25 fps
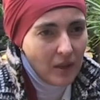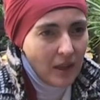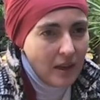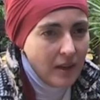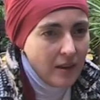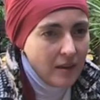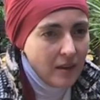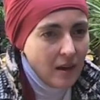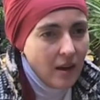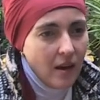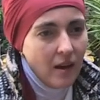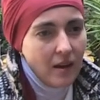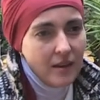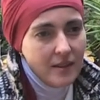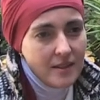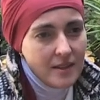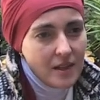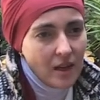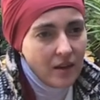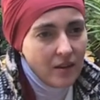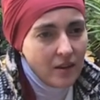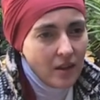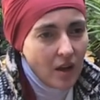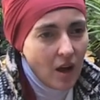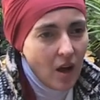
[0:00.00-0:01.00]
like, ah,
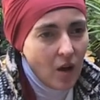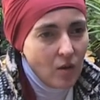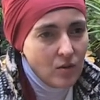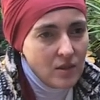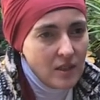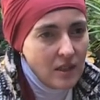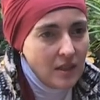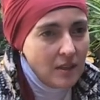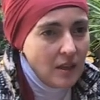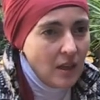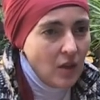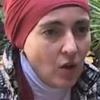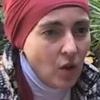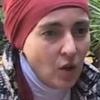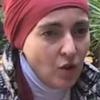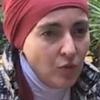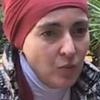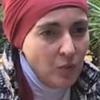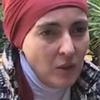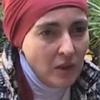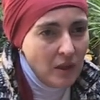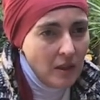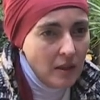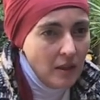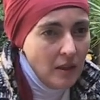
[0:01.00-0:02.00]
it's art house, it
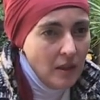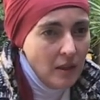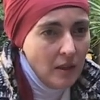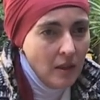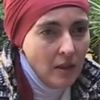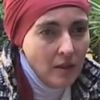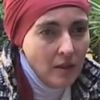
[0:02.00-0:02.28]
cannot be